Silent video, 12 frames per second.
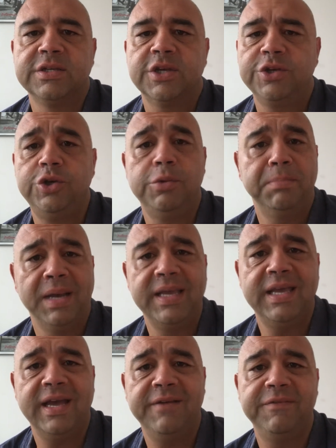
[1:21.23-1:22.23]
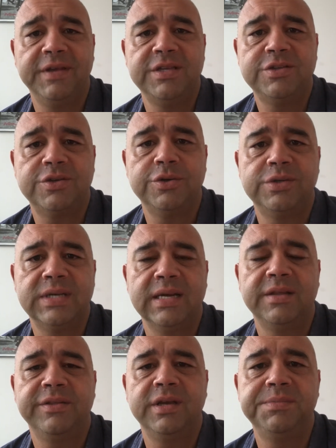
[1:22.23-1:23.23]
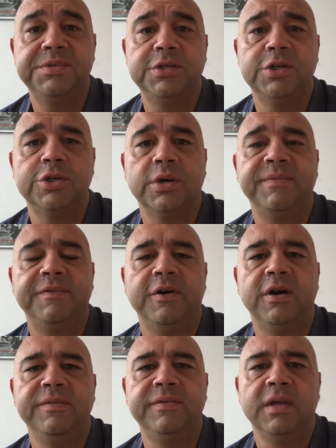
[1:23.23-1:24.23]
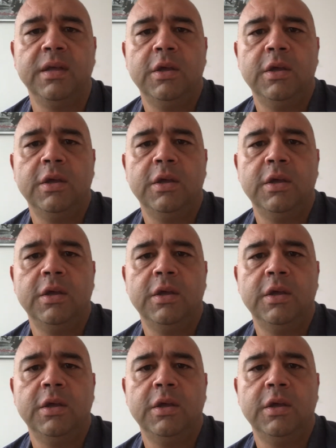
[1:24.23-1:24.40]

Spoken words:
So you may have these two talent themes in your top 5,